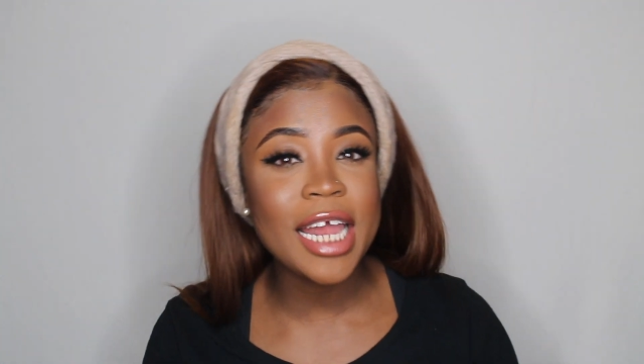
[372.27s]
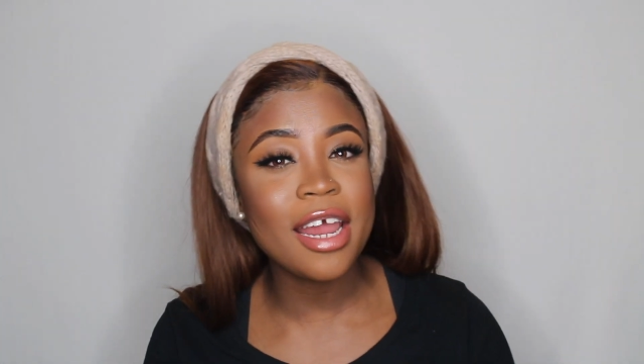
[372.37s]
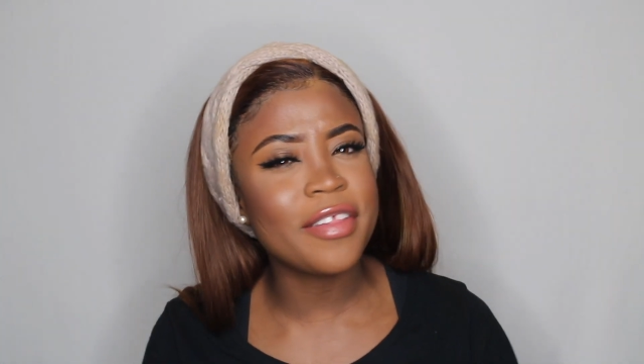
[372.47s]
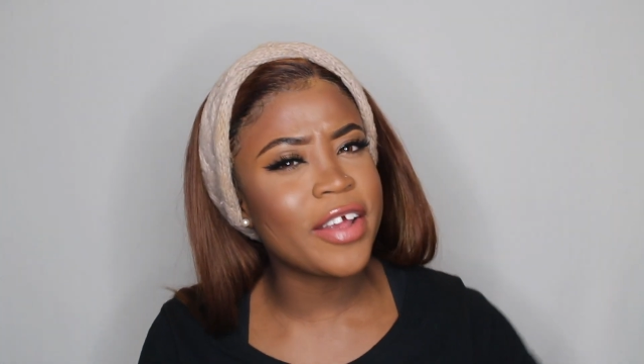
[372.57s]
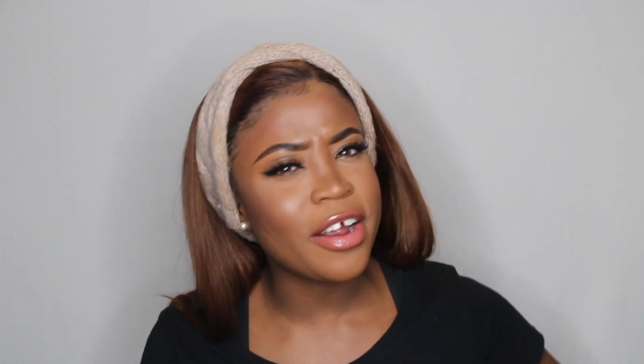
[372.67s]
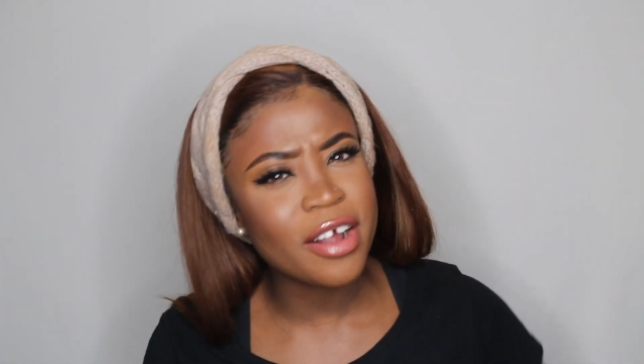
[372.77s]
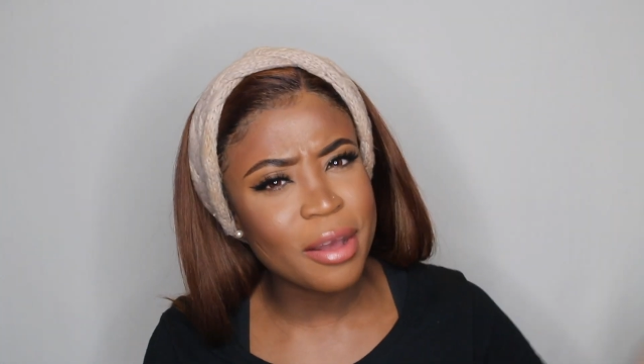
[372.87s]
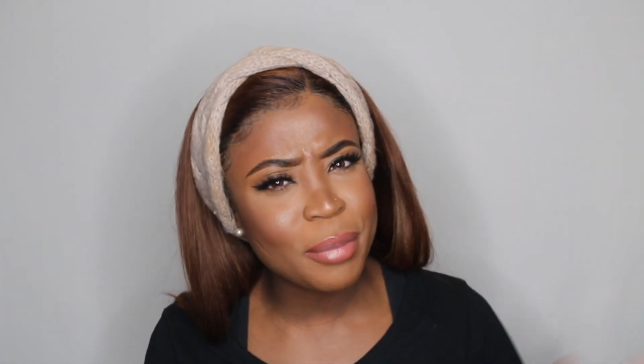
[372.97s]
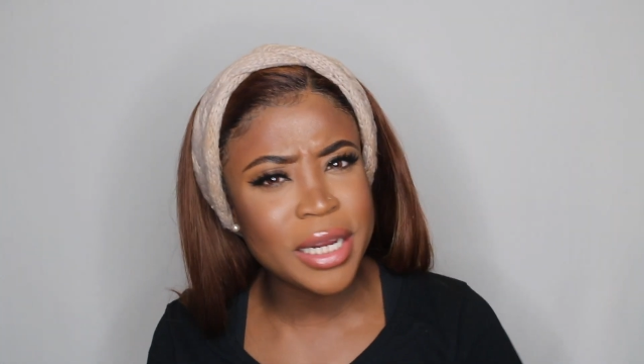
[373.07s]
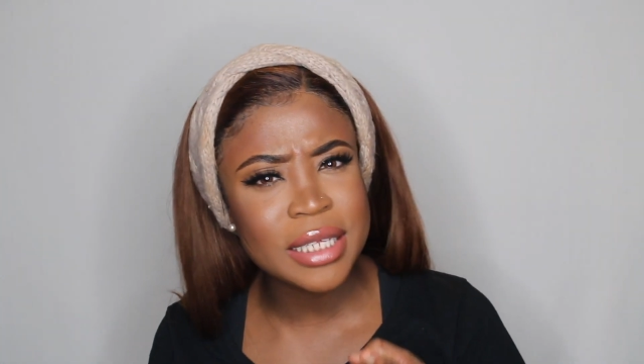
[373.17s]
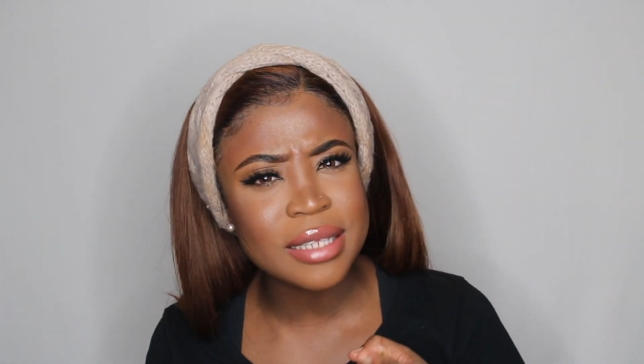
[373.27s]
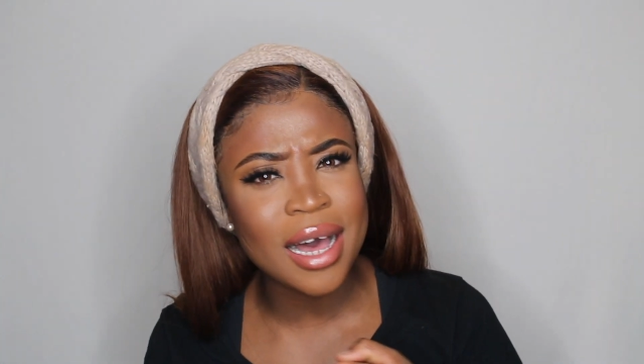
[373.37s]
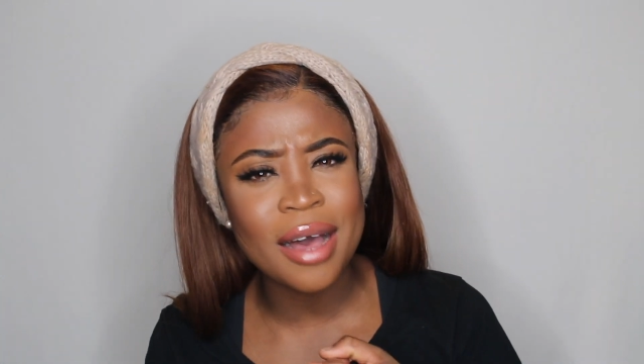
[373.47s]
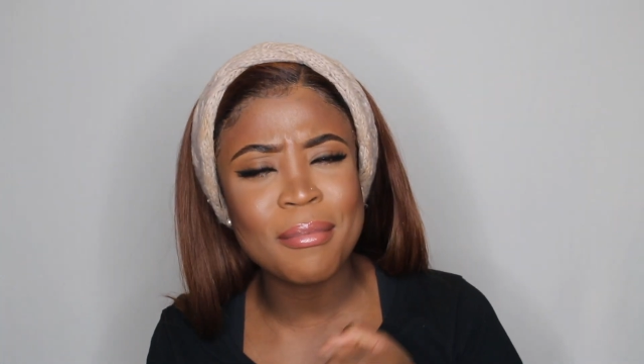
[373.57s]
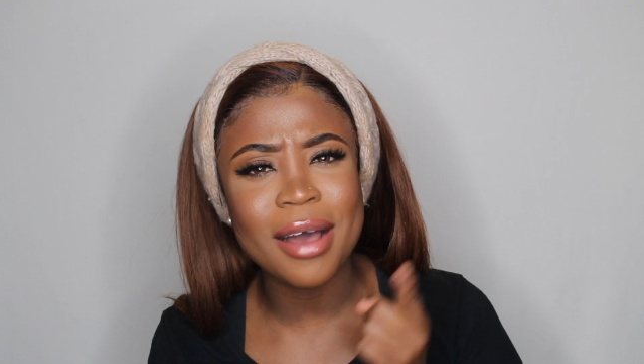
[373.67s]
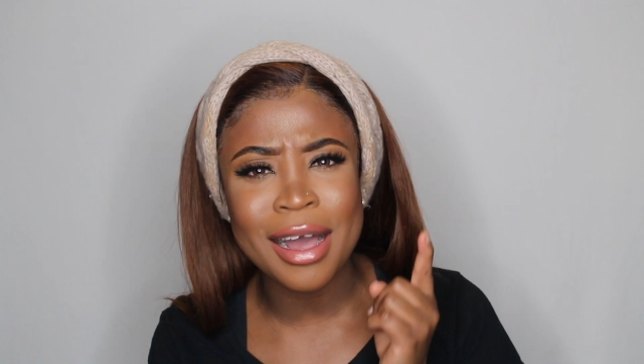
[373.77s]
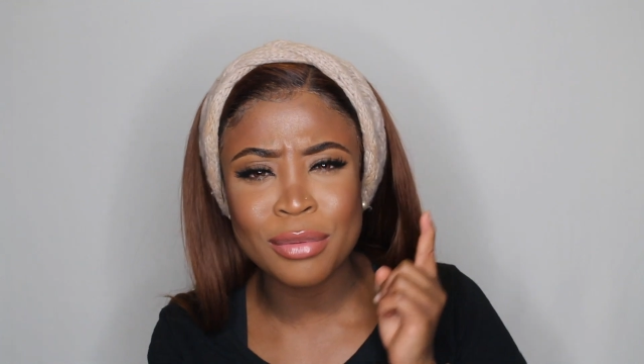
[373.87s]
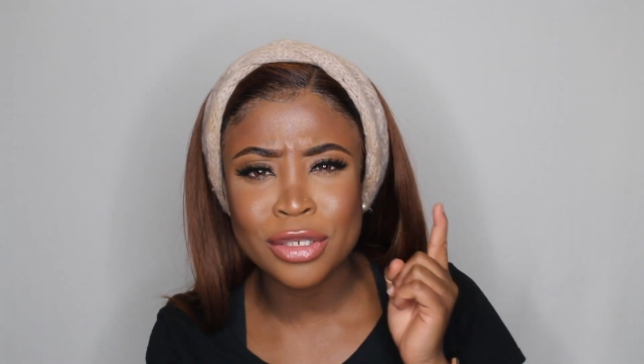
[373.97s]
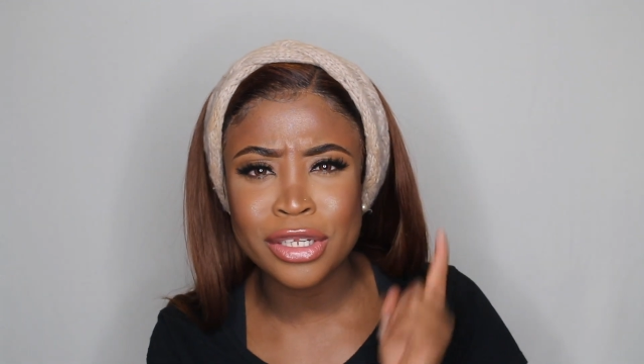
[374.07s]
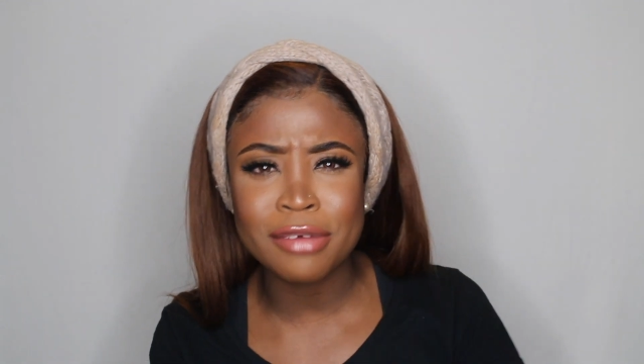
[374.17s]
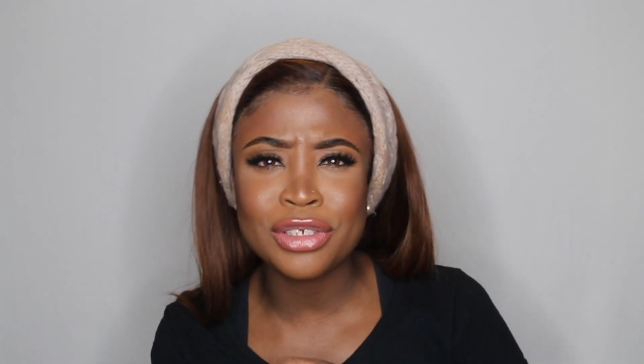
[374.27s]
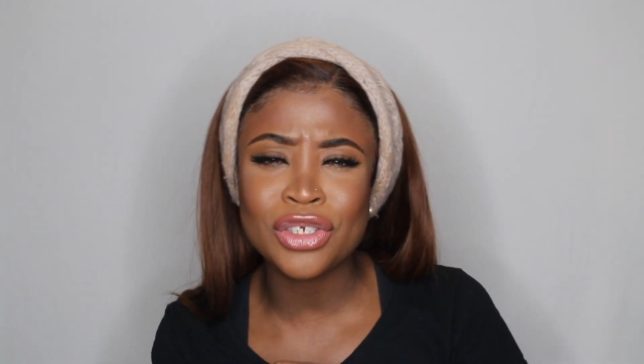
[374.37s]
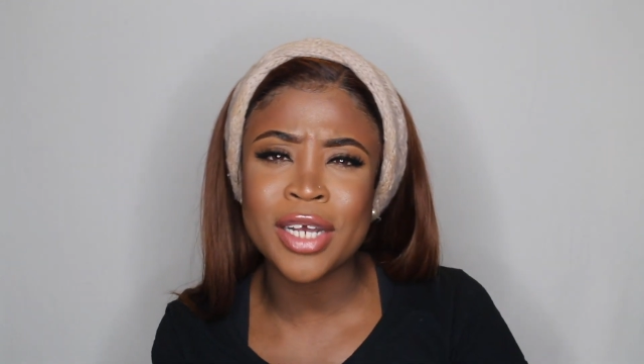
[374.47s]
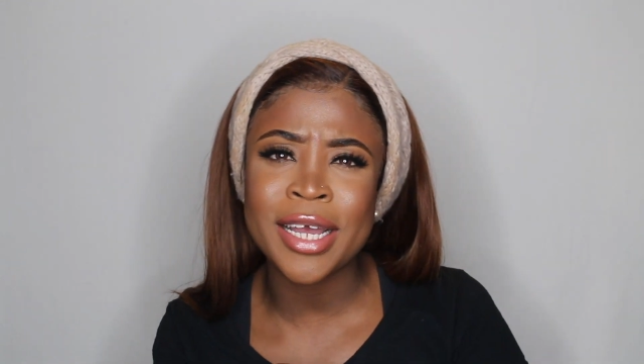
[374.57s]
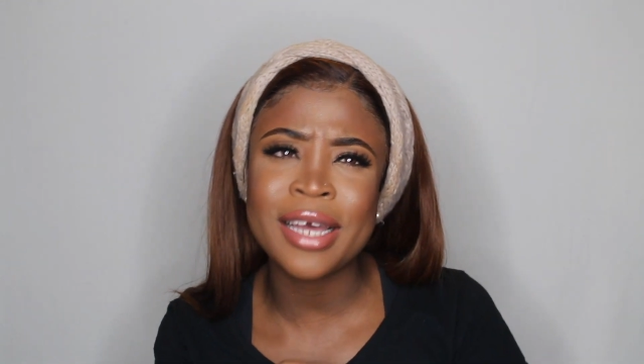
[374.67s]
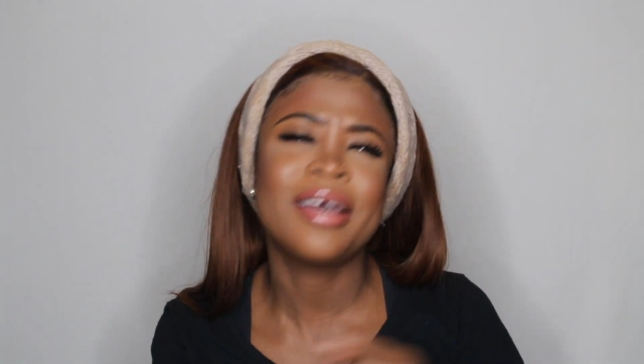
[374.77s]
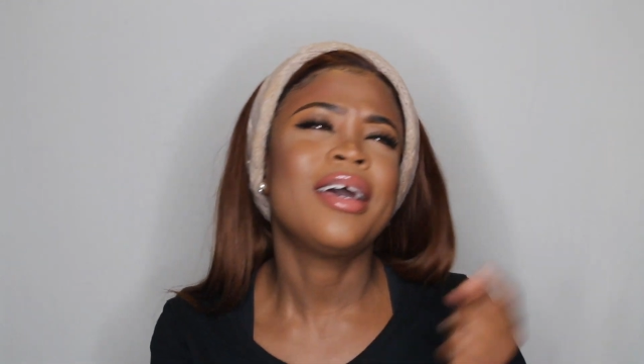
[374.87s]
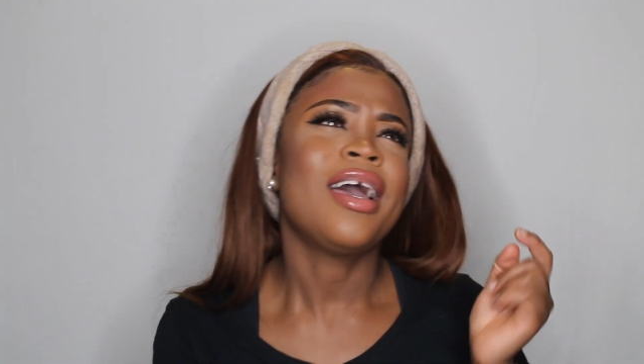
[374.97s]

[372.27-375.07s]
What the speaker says: any other hair companies. I would love to try it.